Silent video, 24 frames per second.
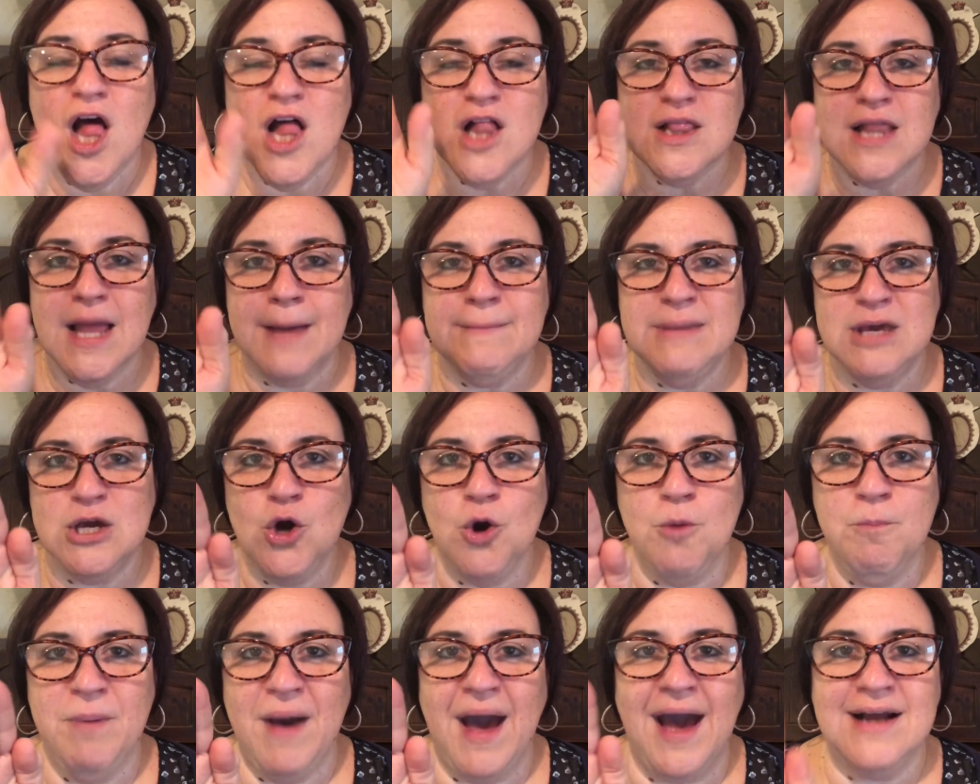Let me
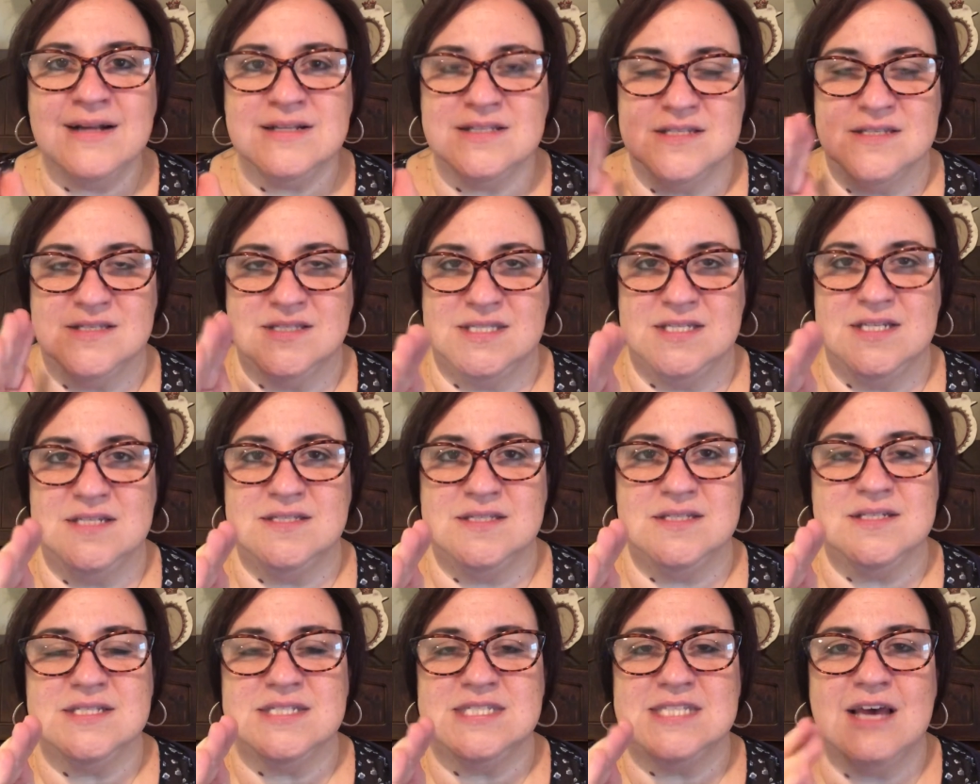go back to
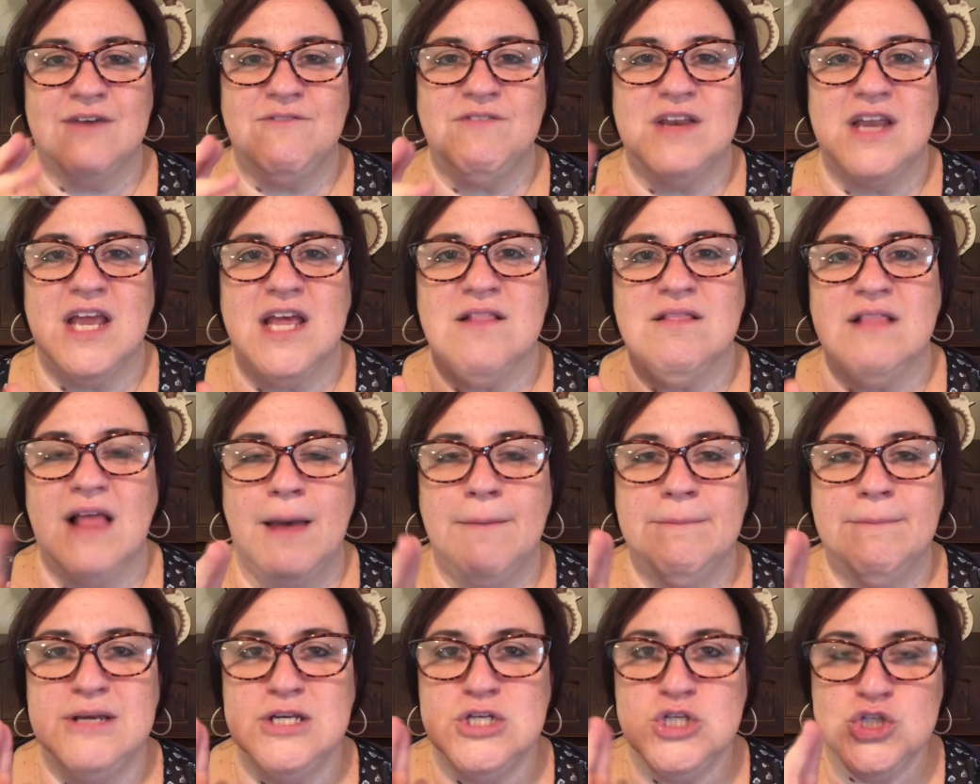season 7 and
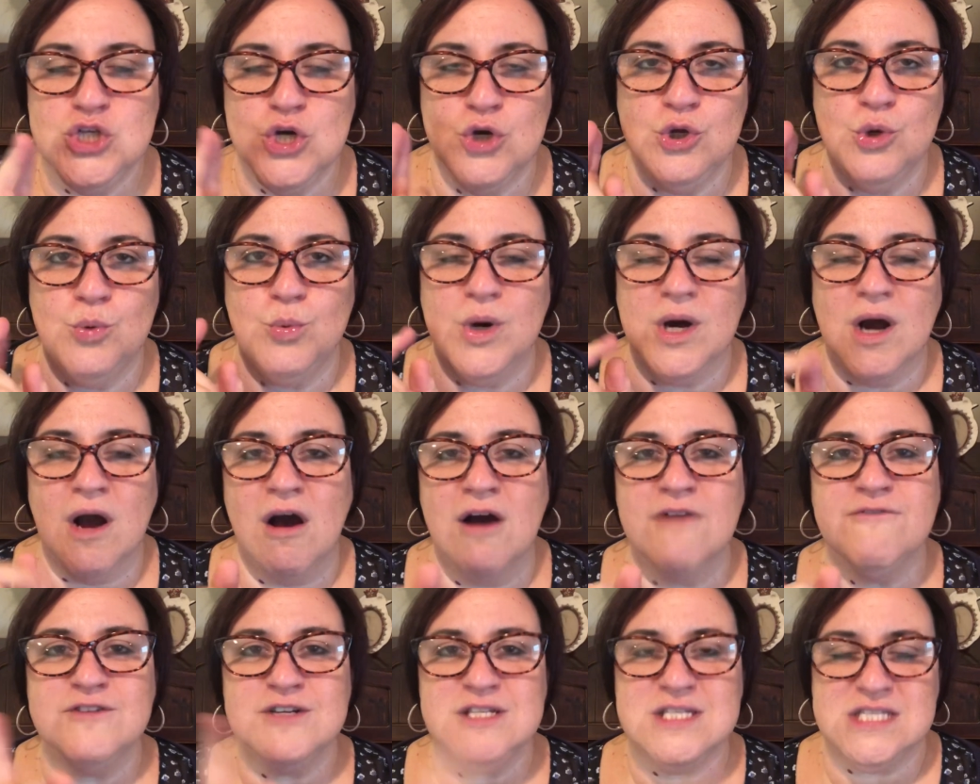let me show you a
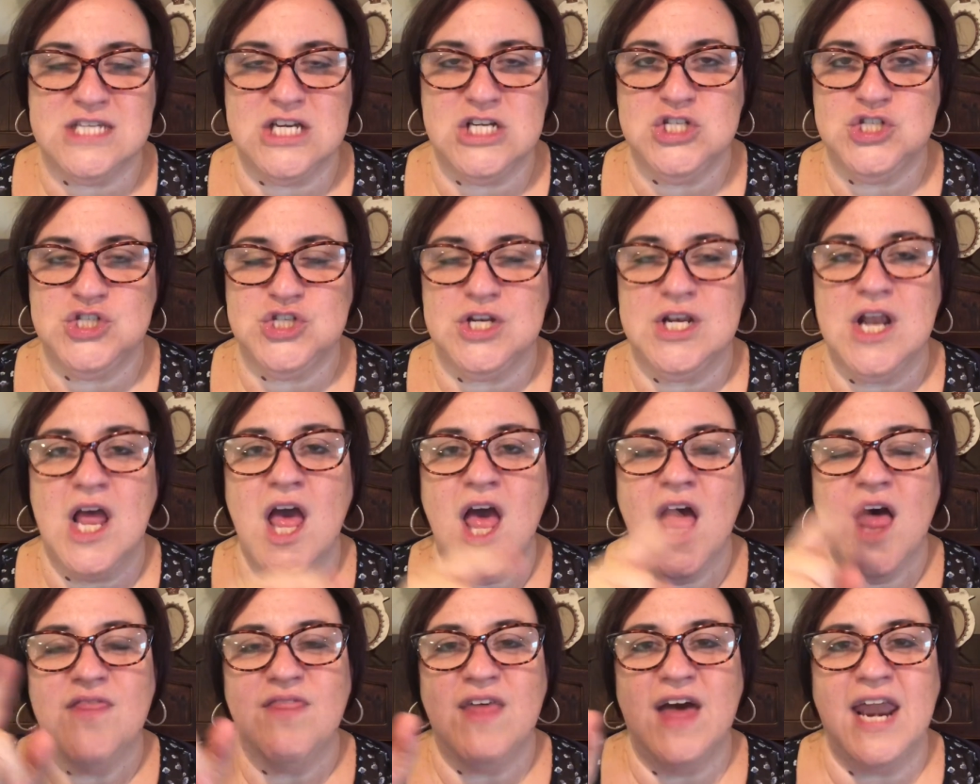conversation
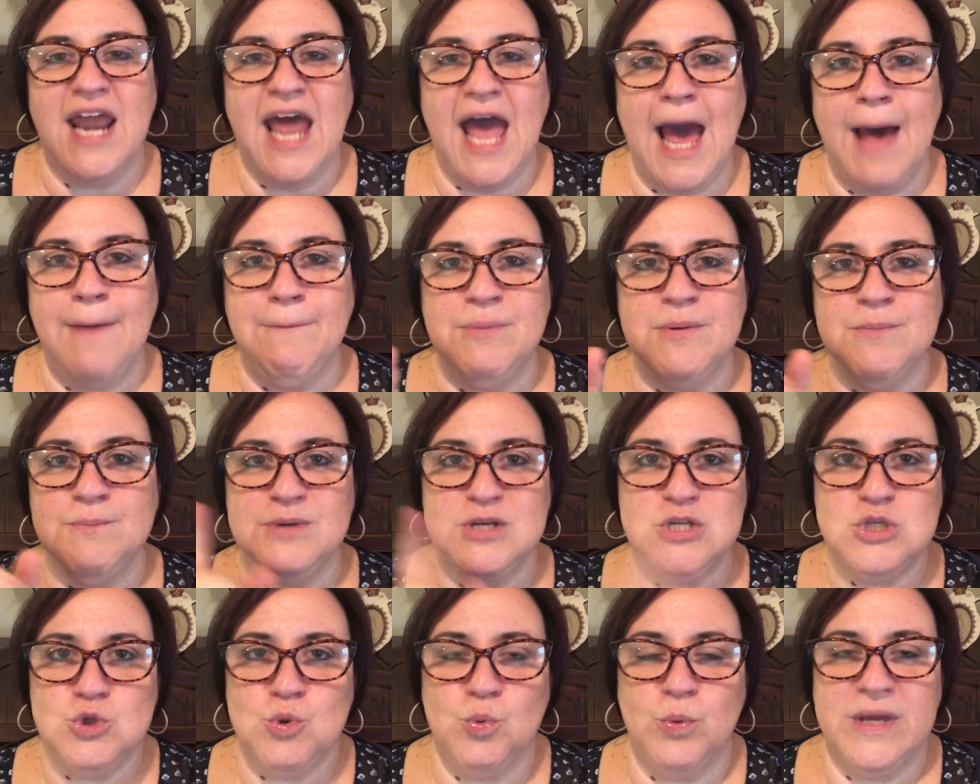that happened
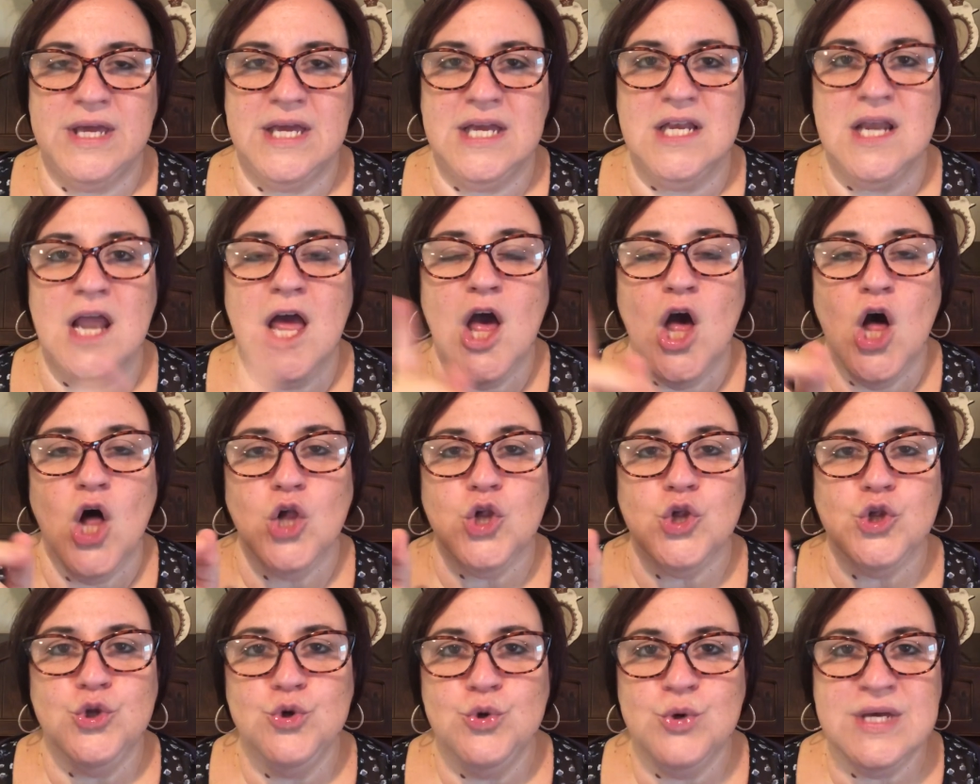between
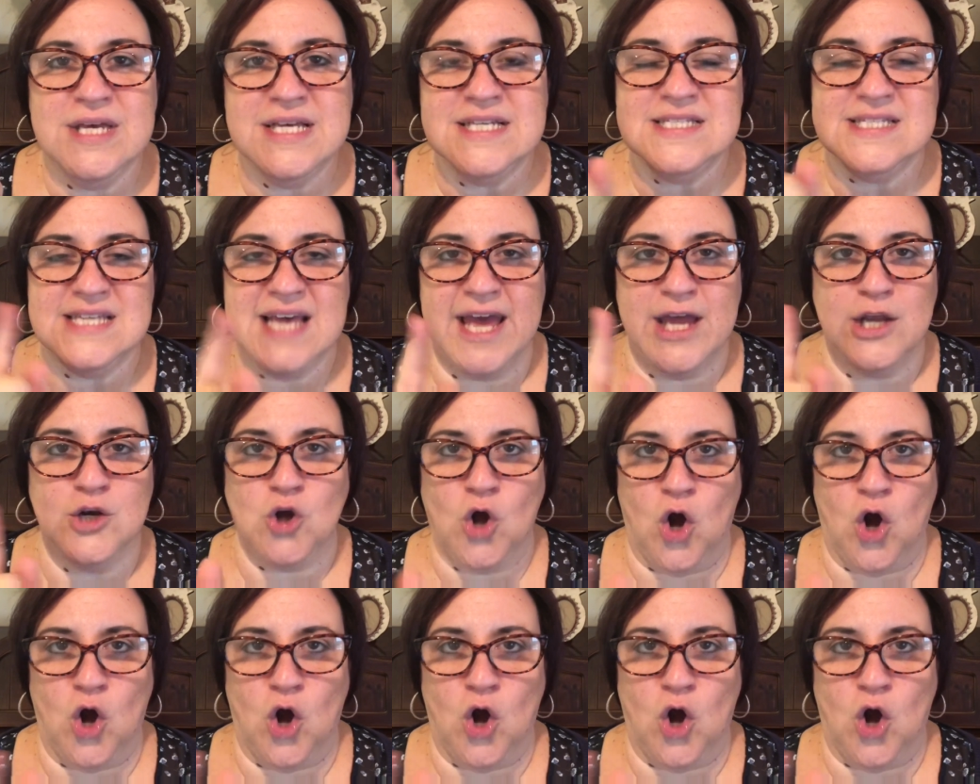Lucas and